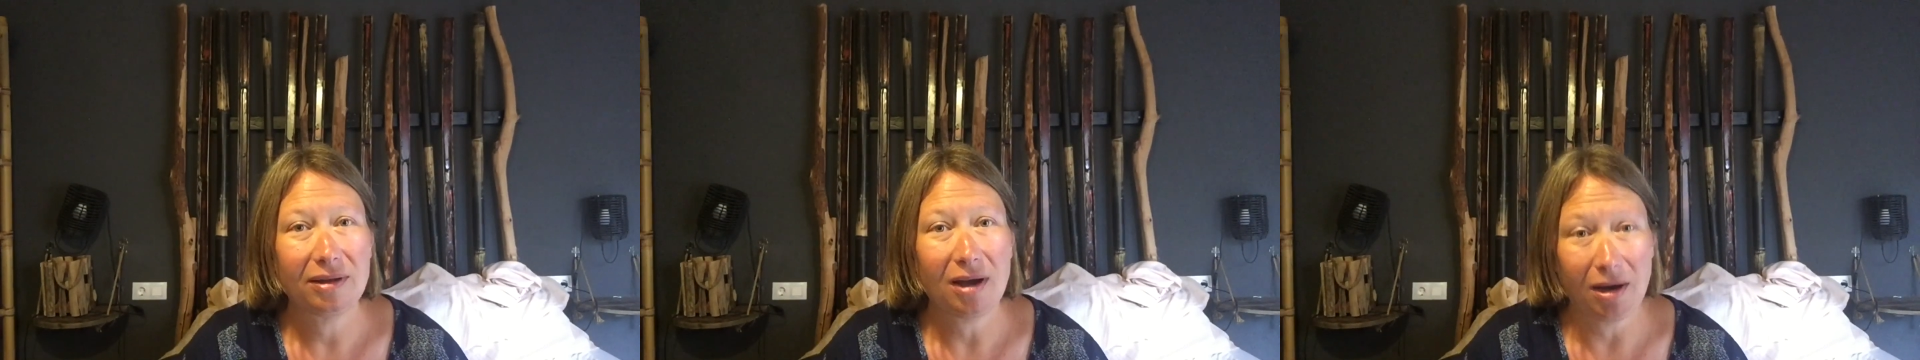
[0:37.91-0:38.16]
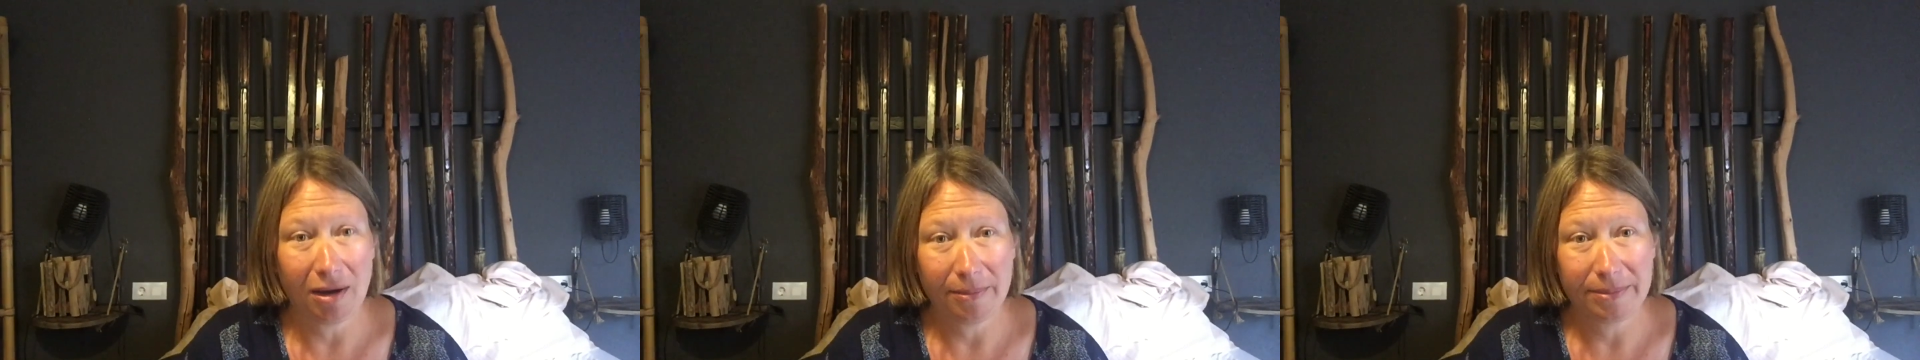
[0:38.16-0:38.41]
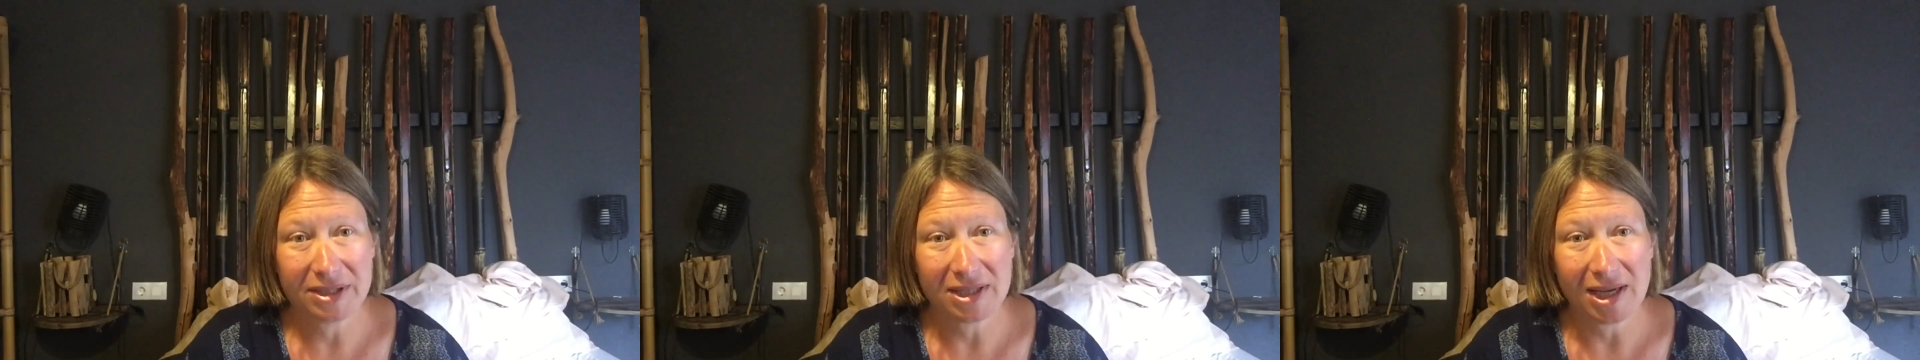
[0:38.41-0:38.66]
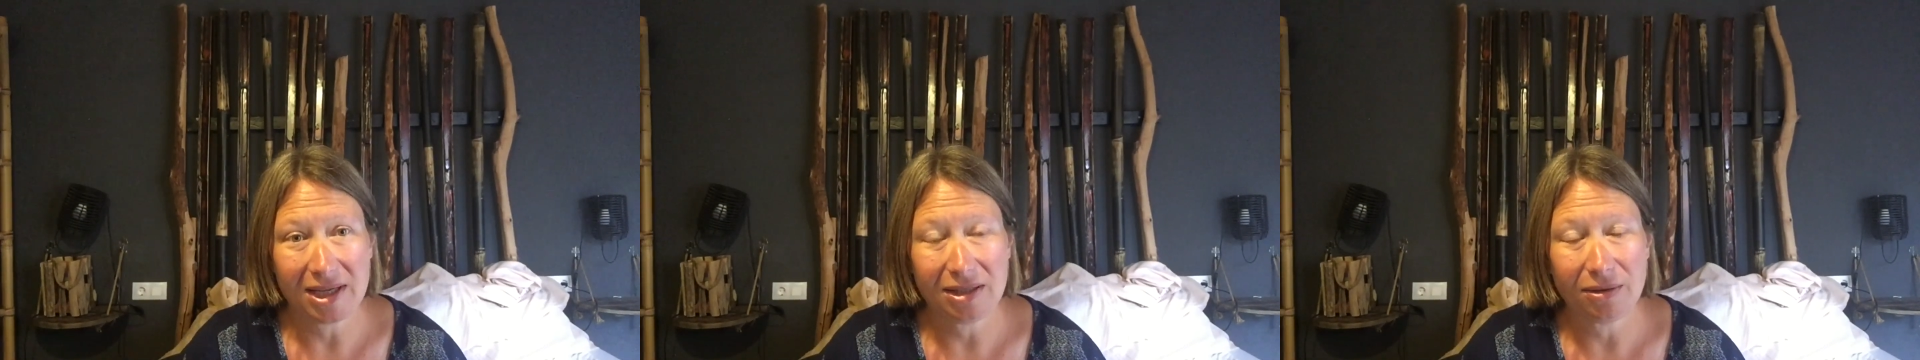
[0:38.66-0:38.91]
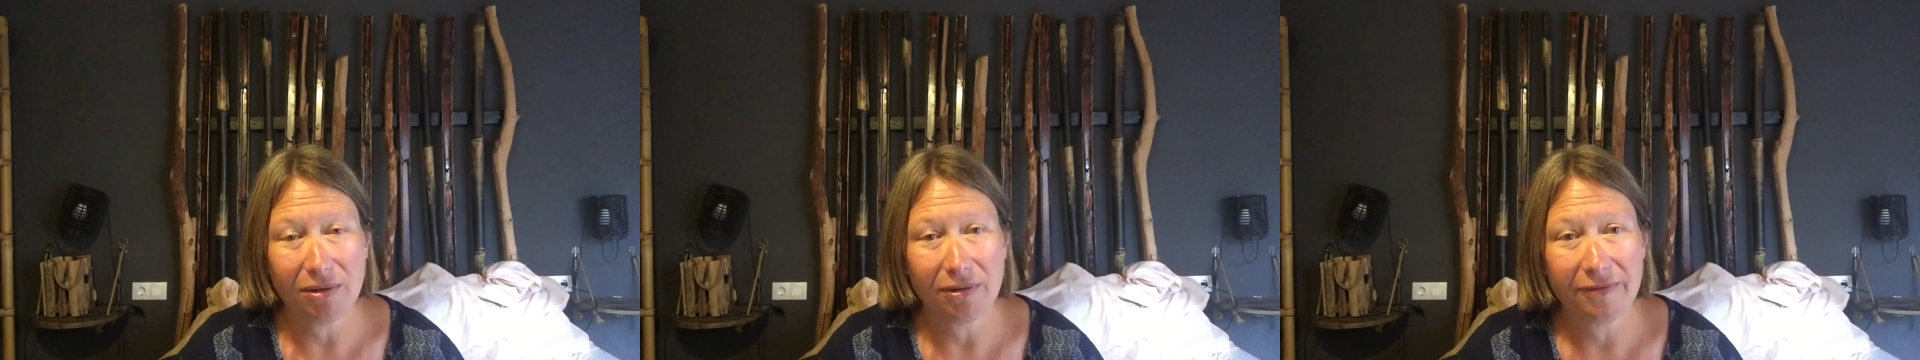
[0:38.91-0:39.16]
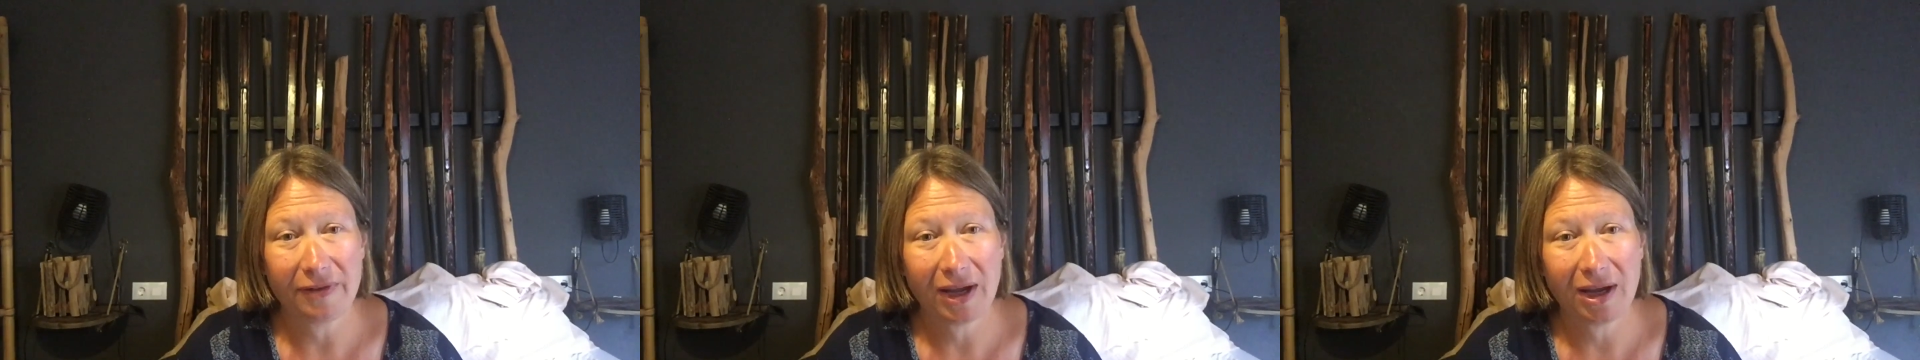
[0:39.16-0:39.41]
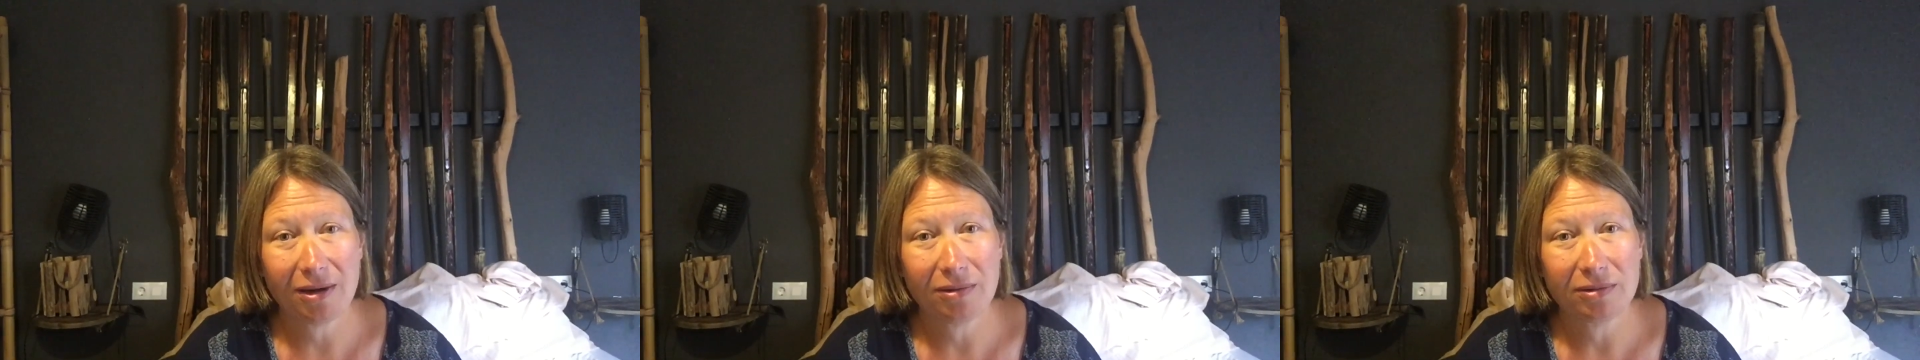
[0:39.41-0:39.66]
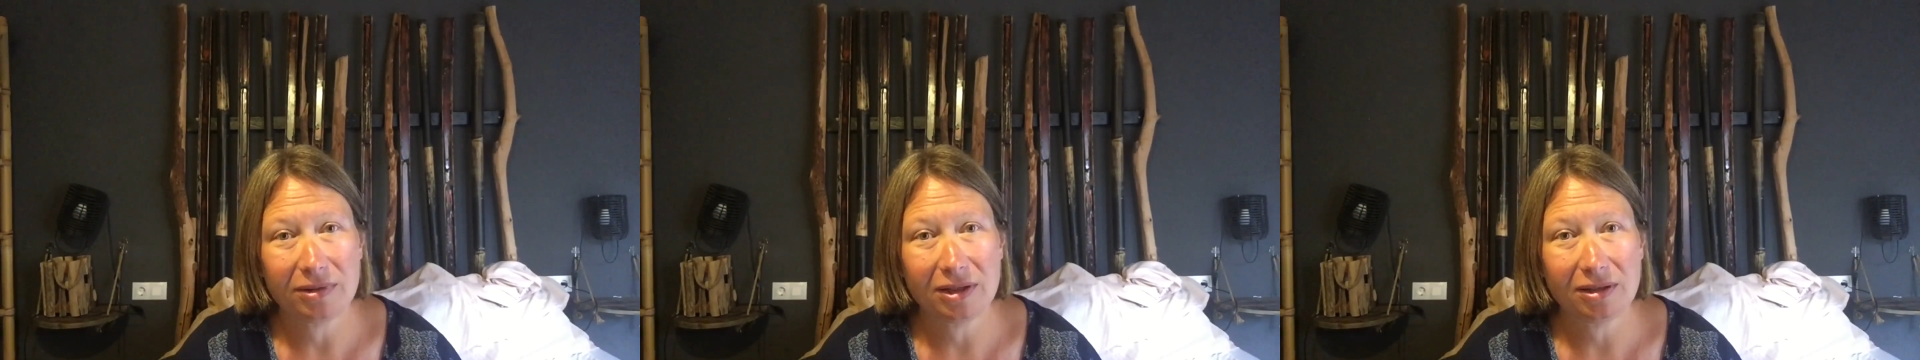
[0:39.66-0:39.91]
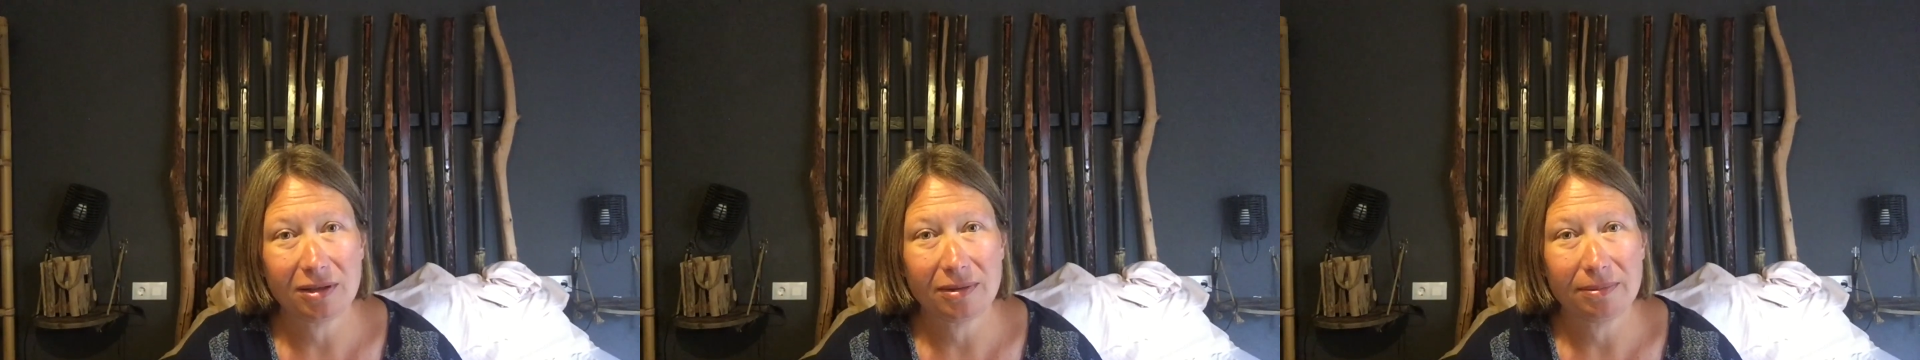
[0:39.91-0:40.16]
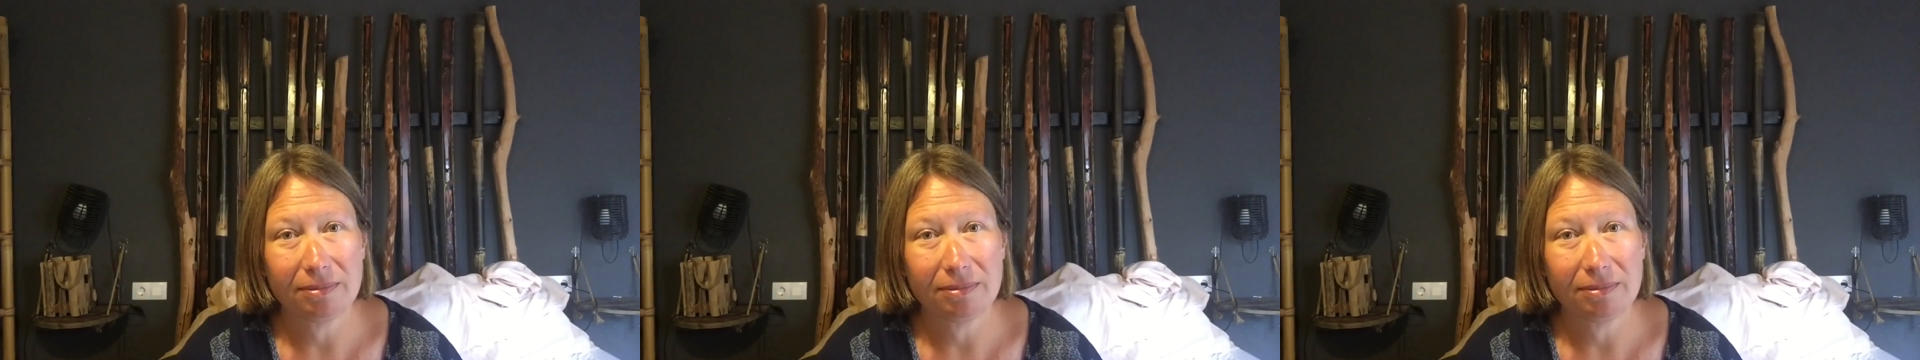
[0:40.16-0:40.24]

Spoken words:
update of how the